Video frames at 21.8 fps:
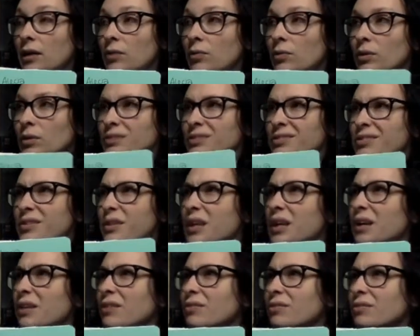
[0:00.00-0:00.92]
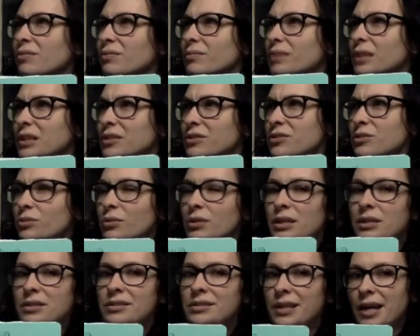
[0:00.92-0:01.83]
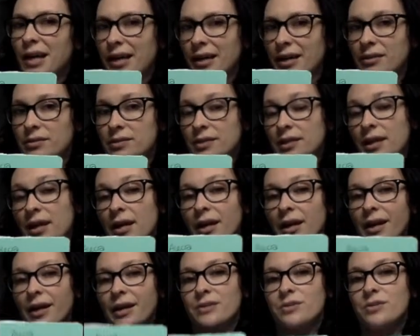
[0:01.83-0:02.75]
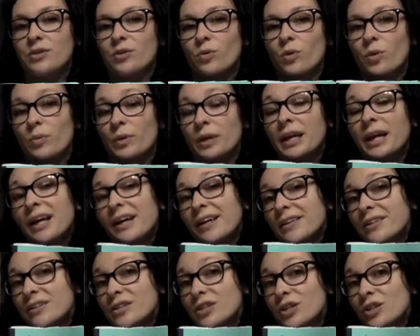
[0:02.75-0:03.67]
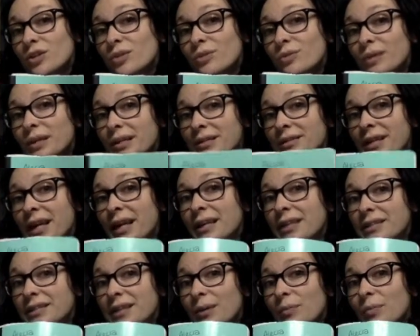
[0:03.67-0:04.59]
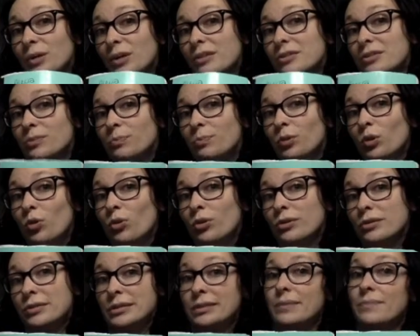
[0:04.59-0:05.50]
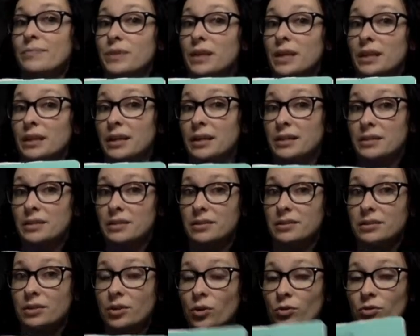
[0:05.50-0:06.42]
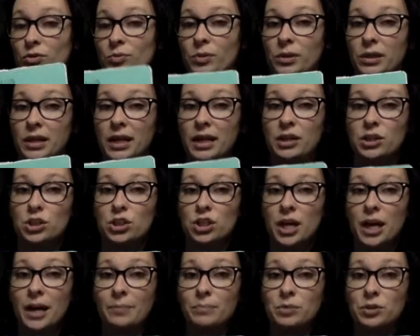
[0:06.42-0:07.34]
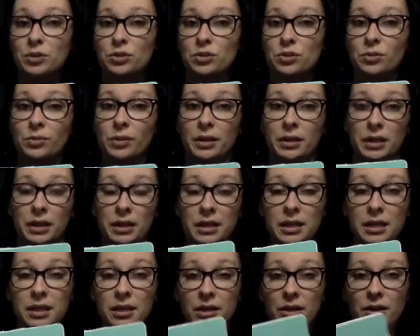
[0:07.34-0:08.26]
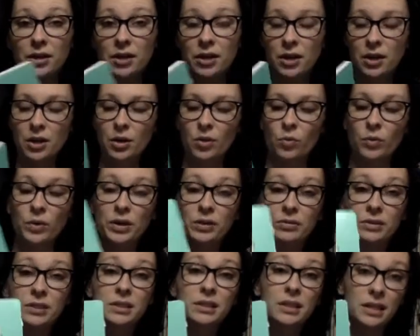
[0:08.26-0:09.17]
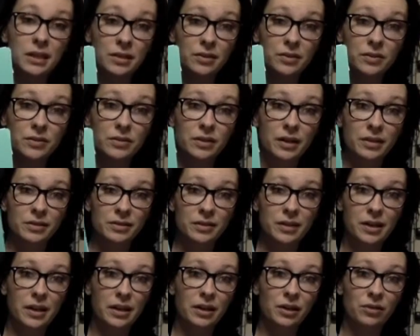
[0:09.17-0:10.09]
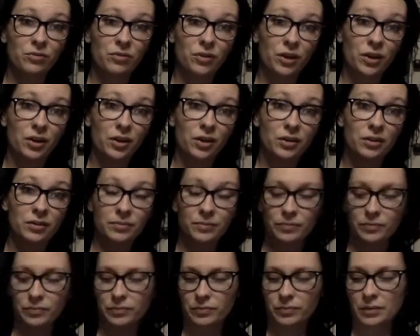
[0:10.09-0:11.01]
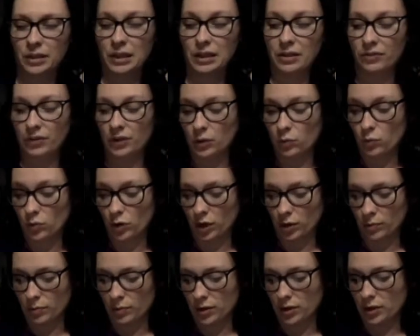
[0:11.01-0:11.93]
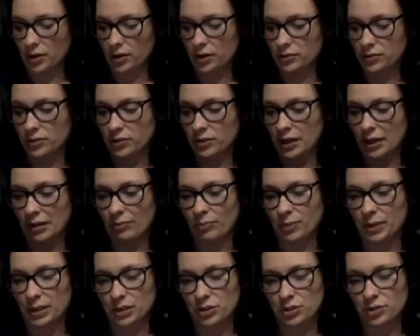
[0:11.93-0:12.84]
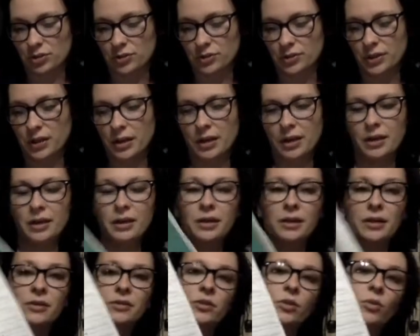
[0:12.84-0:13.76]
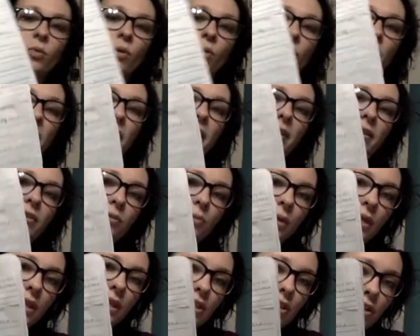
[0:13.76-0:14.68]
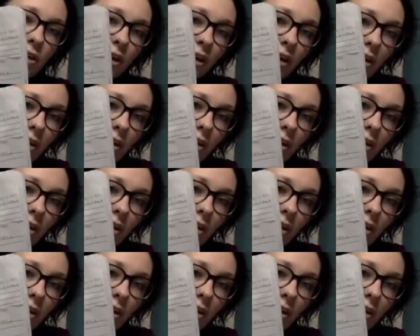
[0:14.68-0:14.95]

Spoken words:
what else do they have? History, science. And so what we kind of do is anytime we explore something that goes with that chapter during the year, we use this as kind of our living workbook. So they have pictures. So what we did is we took